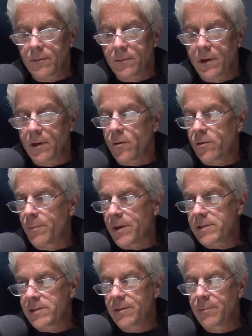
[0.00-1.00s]
unearthed by
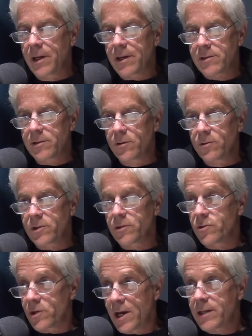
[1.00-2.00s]
CBS News
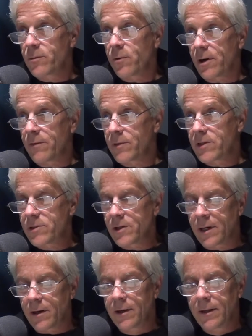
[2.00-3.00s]
in January of this
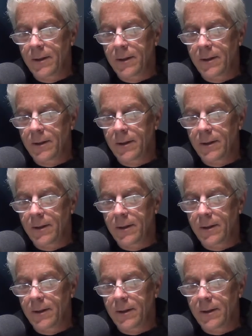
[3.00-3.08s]
year.